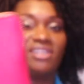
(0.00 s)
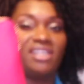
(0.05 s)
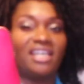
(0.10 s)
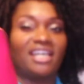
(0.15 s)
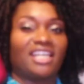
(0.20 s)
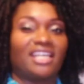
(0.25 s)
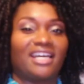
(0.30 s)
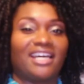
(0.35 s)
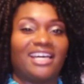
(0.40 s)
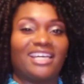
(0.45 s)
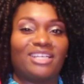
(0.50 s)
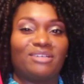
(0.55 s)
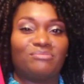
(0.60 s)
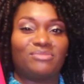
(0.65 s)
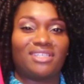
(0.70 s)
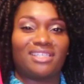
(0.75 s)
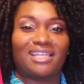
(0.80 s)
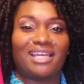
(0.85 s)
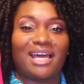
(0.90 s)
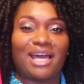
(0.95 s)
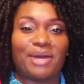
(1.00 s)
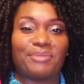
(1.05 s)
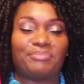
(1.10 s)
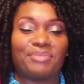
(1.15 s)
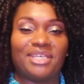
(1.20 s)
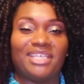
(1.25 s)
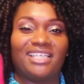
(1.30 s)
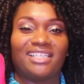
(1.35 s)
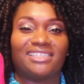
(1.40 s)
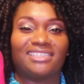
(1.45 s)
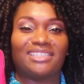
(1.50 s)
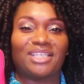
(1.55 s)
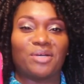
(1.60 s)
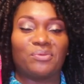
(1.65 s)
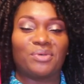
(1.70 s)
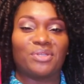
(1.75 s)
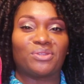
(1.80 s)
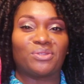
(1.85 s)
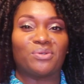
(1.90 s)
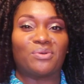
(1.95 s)
a lot of items in hot pink because I
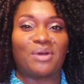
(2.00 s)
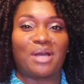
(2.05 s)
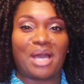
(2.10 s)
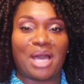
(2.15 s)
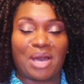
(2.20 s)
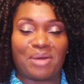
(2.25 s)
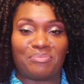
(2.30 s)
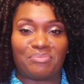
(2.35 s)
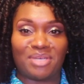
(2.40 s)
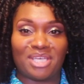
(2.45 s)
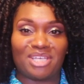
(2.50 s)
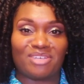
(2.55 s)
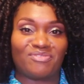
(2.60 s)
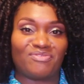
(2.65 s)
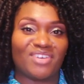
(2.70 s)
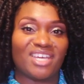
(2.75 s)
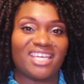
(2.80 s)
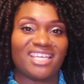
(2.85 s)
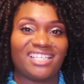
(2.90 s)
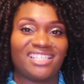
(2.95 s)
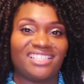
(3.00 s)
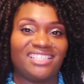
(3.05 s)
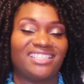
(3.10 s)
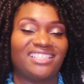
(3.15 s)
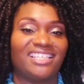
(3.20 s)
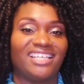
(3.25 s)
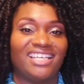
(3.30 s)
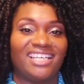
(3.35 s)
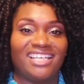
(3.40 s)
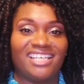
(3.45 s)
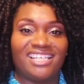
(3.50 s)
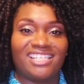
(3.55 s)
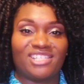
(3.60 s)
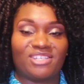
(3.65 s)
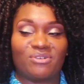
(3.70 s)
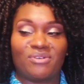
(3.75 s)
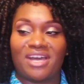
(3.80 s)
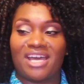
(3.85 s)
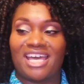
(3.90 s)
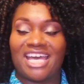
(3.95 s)
went through a hot pink phase.
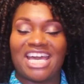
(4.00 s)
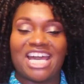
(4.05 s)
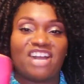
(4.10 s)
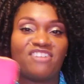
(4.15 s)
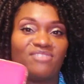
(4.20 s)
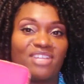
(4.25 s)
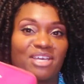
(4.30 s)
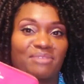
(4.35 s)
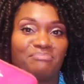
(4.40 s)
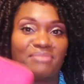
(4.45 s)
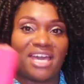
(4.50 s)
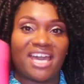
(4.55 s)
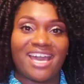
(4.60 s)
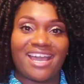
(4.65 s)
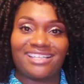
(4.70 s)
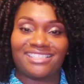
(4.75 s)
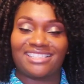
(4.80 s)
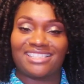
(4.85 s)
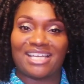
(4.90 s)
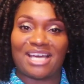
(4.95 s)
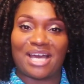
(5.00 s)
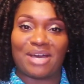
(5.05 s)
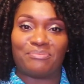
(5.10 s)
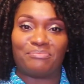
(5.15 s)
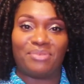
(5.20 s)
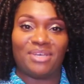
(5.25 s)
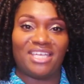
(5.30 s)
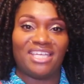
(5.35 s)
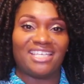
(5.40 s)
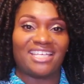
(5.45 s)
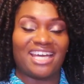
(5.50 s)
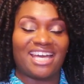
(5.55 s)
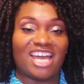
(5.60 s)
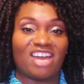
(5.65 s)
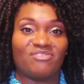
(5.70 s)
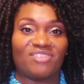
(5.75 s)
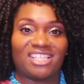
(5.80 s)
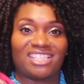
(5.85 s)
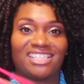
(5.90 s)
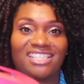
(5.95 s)
So I have like bags in hot pink. I
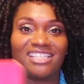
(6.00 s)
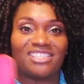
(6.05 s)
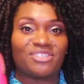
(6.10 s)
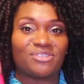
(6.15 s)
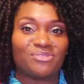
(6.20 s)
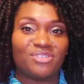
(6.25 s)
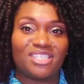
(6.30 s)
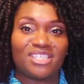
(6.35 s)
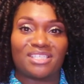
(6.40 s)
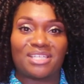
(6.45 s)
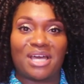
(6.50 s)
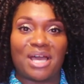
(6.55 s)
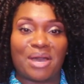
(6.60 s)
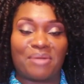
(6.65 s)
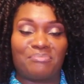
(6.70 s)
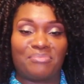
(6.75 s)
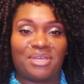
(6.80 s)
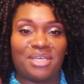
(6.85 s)
have accessories in hot